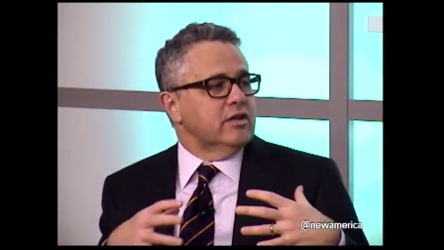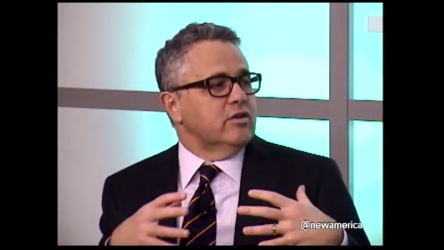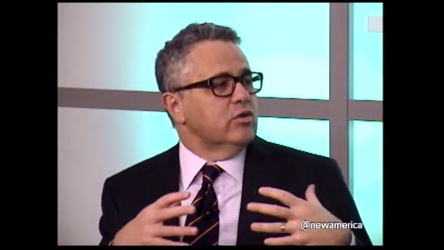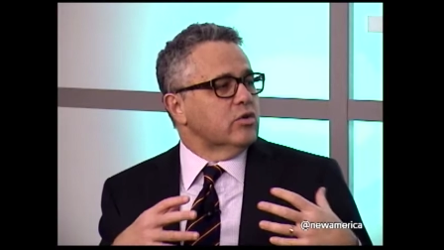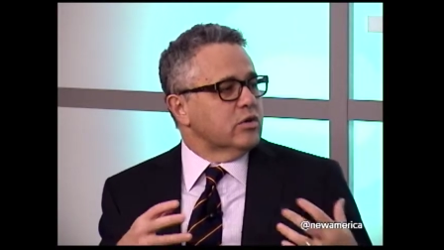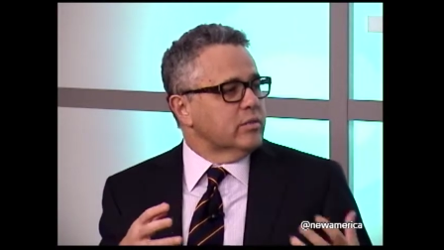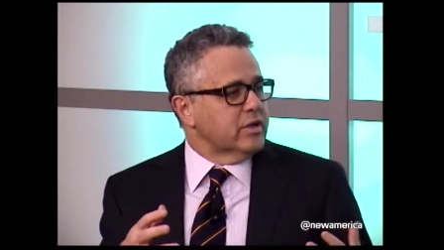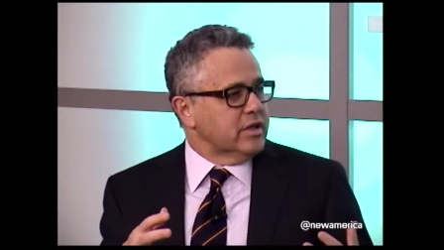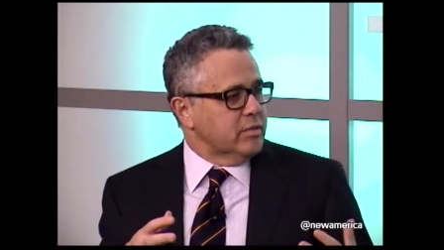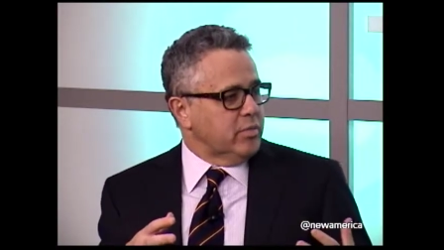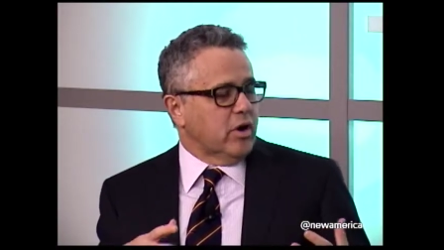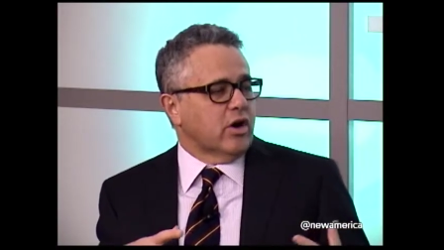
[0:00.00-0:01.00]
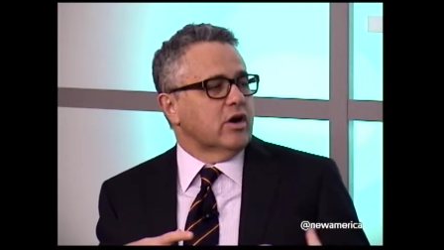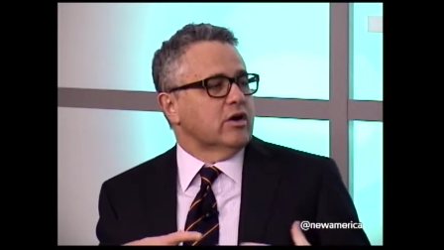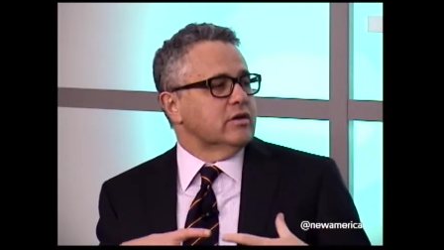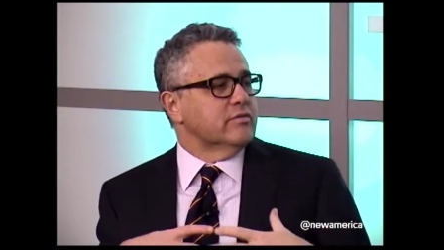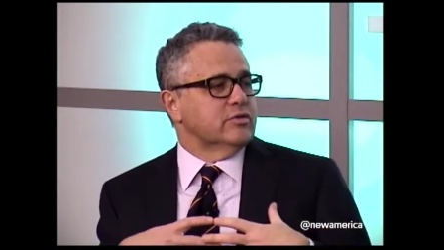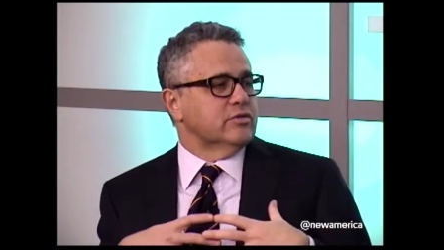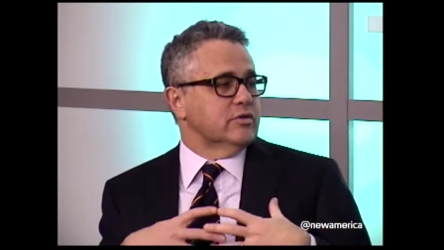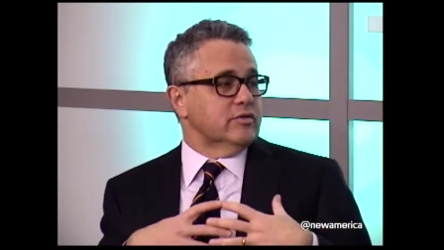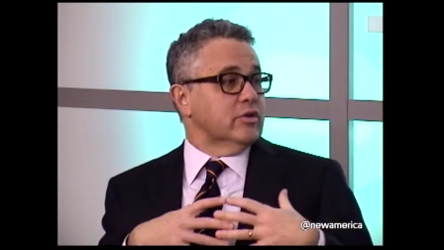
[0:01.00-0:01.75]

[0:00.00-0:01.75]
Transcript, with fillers: normally part of the sort of